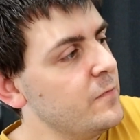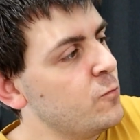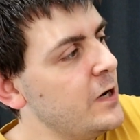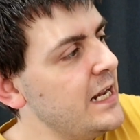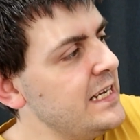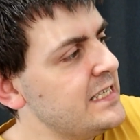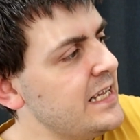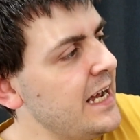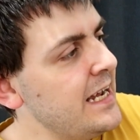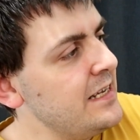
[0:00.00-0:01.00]
release
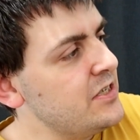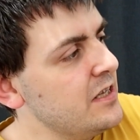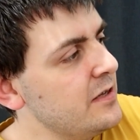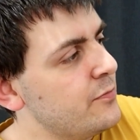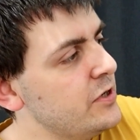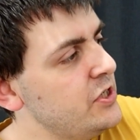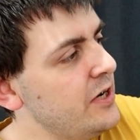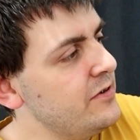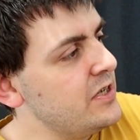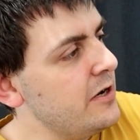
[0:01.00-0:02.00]
dates and the
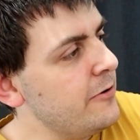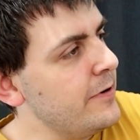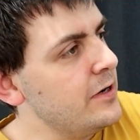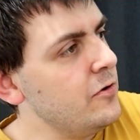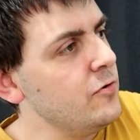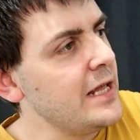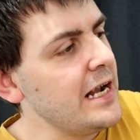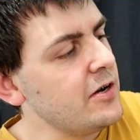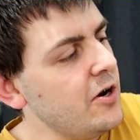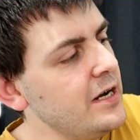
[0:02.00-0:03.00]
producer and all
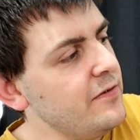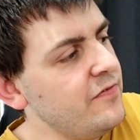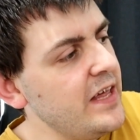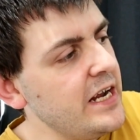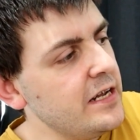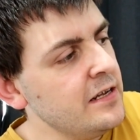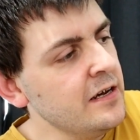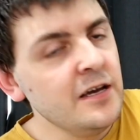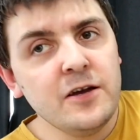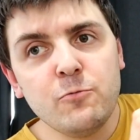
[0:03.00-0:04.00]
that kind of thing, and
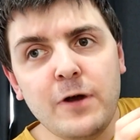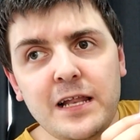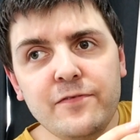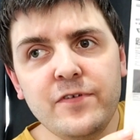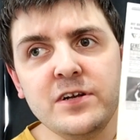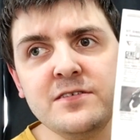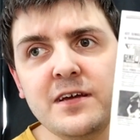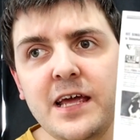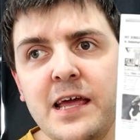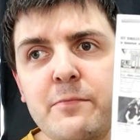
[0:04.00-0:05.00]
relevant
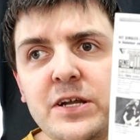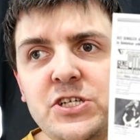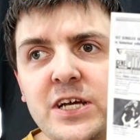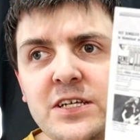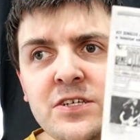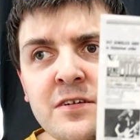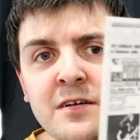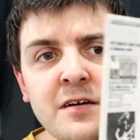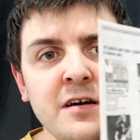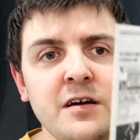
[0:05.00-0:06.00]
images
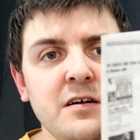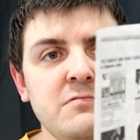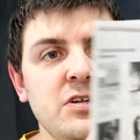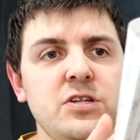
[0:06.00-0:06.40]
to